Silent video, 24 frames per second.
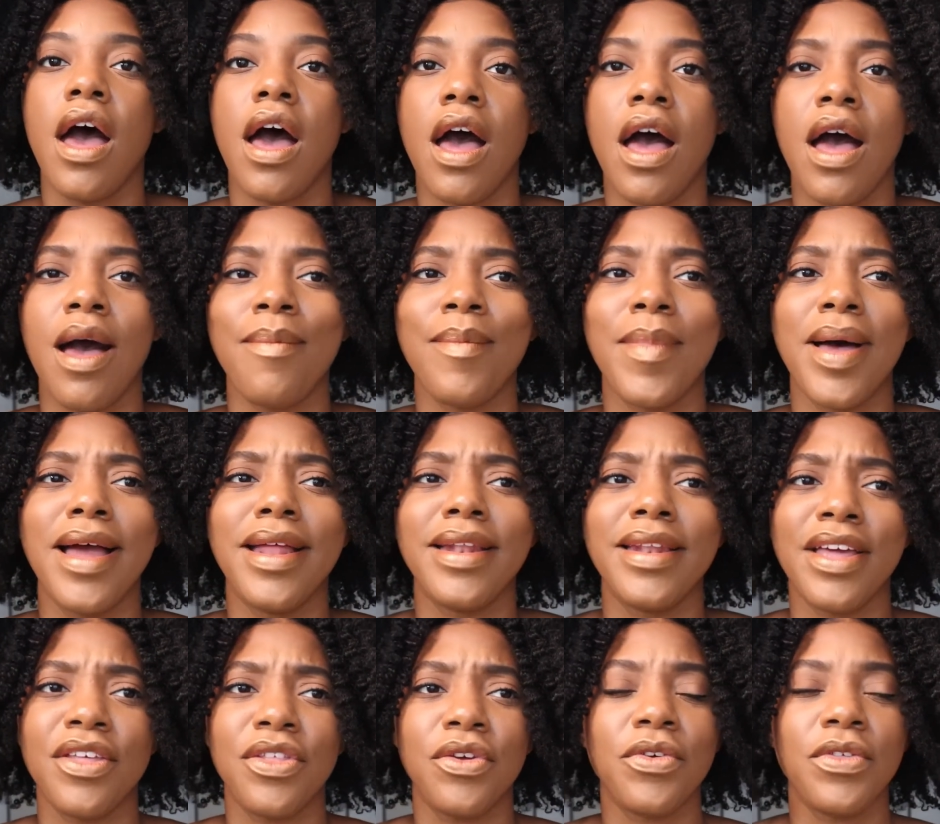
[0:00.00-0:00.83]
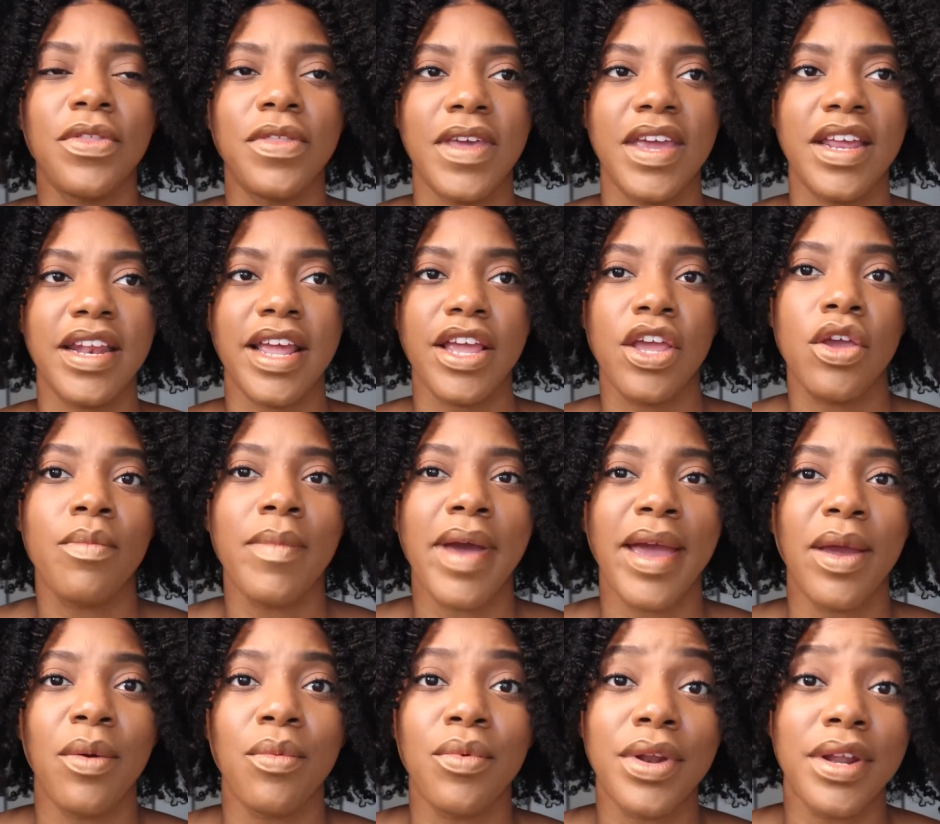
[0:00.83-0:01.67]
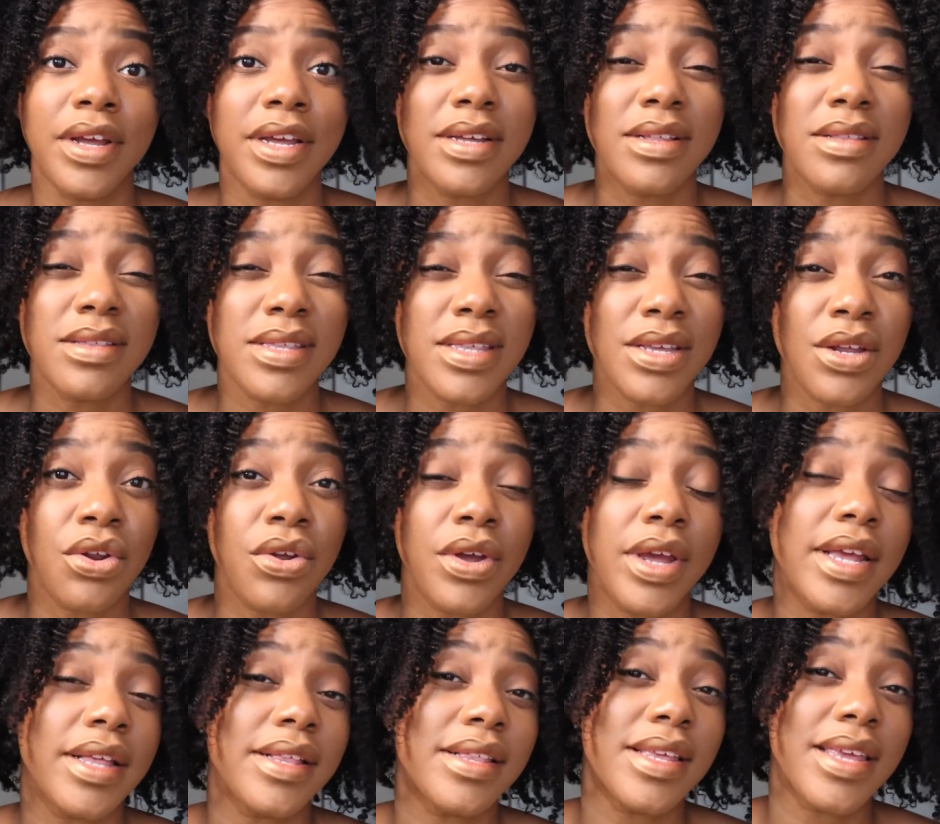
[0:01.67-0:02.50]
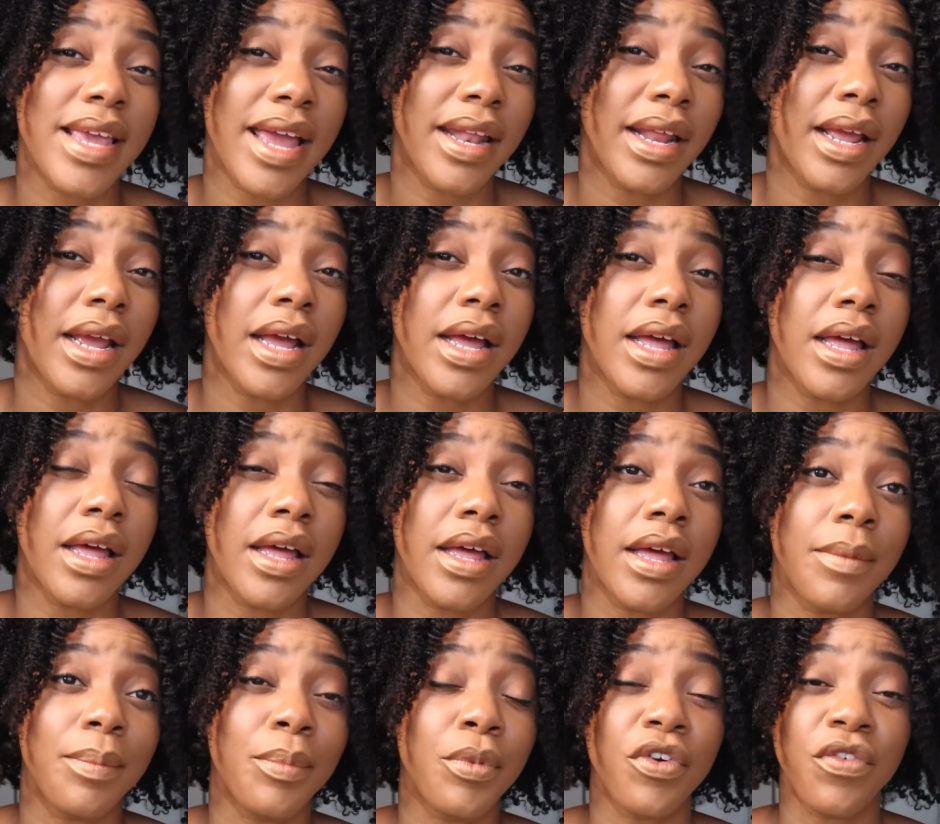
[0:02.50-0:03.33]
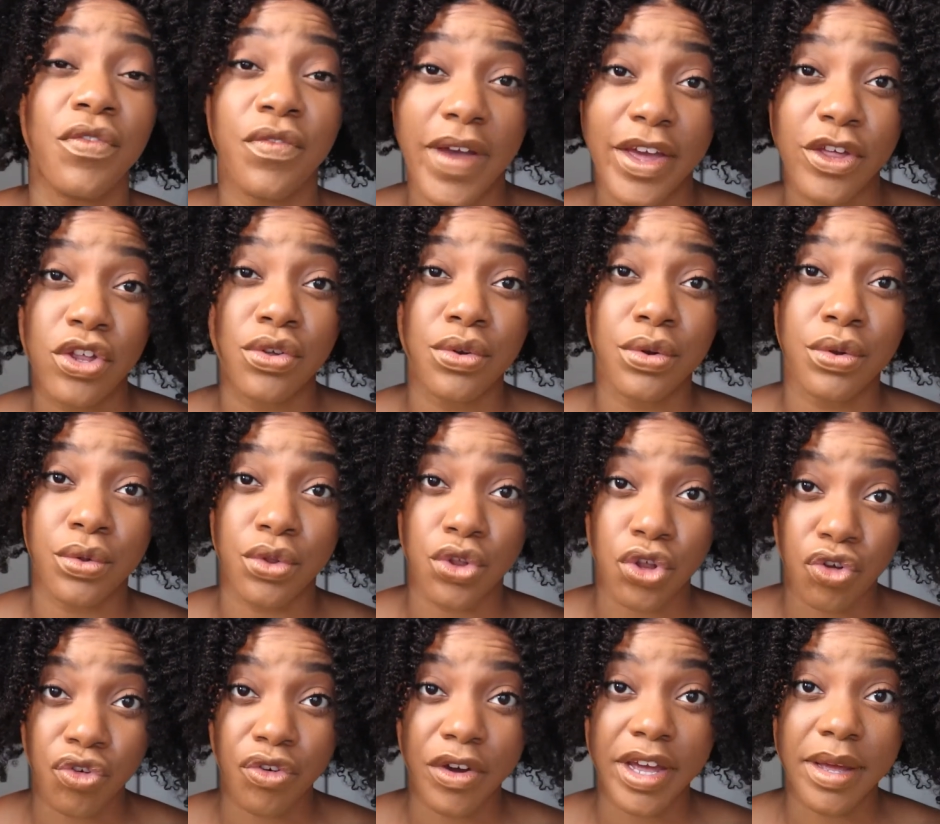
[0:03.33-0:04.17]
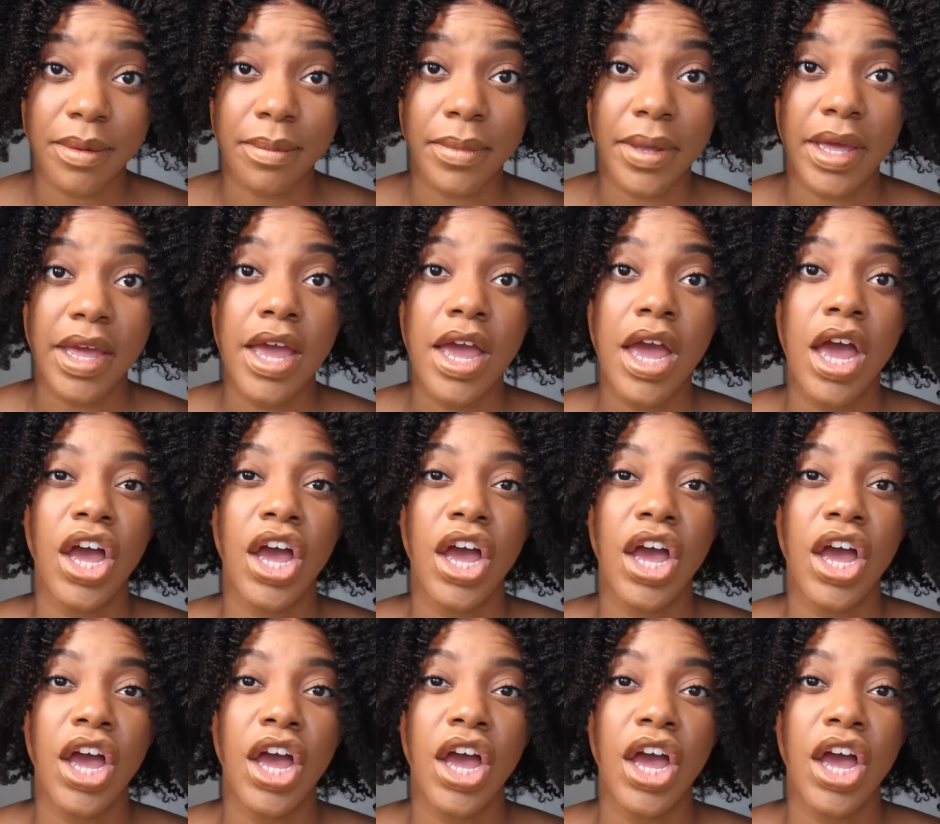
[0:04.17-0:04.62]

Another thing that you might want to consider is getting a professional trim.